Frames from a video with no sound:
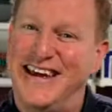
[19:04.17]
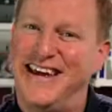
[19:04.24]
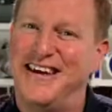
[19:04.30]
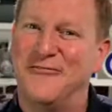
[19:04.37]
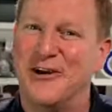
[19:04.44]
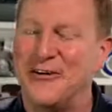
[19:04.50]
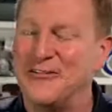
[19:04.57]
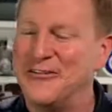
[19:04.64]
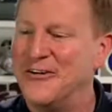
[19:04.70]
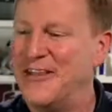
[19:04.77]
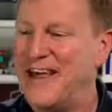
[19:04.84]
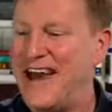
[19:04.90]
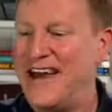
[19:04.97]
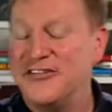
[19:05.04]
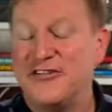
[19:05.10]
We all know
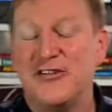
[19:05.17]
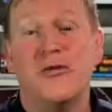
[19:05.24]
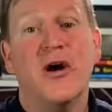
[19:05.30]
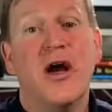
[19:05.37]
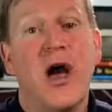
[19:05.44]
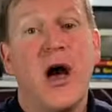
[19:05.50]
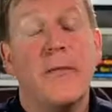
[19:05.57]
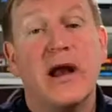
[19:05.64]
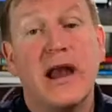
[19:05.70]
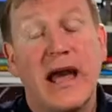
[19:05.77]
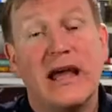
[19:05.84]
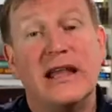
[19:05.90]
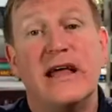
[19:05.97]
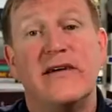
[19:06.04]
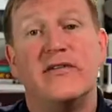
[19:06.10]
that. So, but
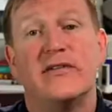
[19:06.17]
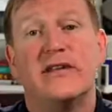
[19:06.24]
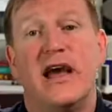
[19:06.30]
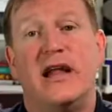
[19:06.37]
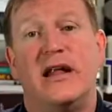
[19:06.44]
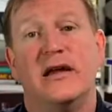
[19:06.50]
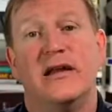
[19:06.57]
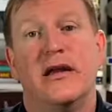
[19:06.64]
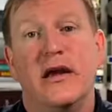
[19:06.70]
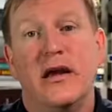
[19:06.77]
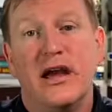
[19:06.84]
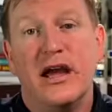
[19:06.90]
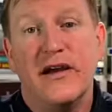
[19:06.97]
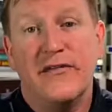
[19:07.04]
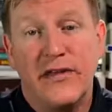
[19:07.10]
A-level talent,
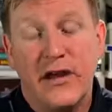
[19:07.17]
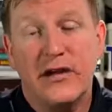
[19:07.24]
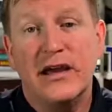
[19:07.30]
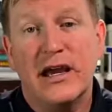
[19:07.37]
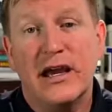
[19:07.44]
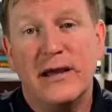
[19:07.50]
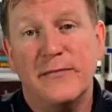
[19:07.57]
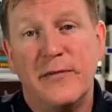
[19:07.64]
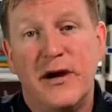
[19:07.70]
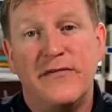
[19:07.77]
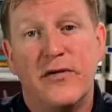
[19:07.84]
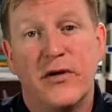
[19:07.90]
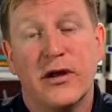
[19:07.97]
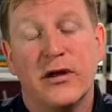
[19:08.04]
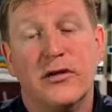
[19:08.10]
if they're kicking butt
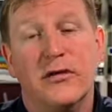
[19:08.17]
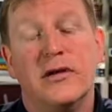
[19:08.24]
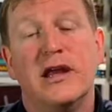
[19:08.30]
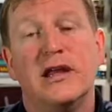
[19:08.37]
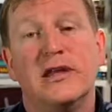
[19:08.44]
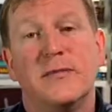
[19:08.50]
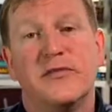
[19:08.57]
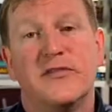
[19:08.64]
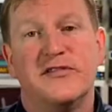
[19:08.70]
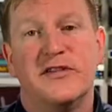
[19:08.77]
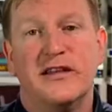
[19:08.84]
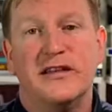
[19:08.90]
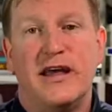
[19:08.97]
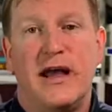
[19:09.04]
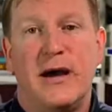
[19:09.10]
for you, you need to present
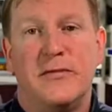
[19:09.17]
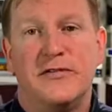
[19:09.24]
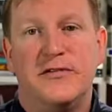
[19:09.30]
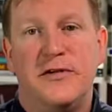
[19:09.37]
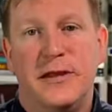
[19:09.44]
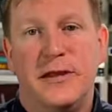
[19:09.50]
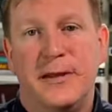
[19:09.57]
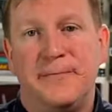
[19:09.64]
that opportunity.